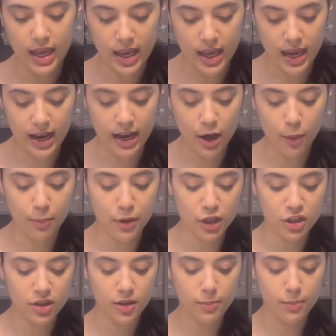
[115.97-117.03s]
and help push
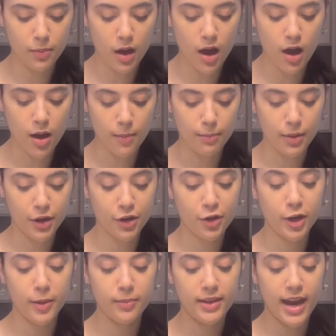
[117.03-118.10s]
the
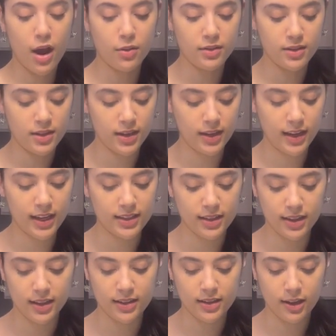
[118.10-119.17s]
buttercream down to get to
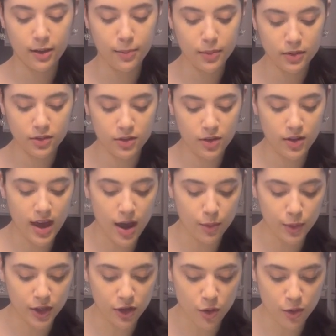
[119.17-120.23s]
the tip so that
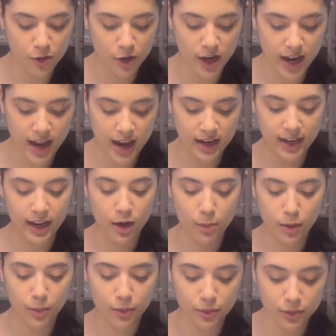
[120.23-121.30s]
we don't create any air
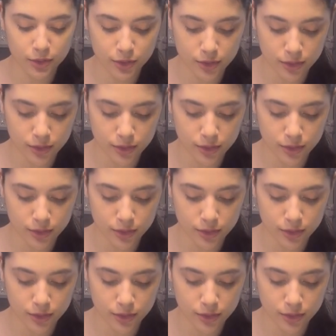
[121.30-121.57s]
bubbles,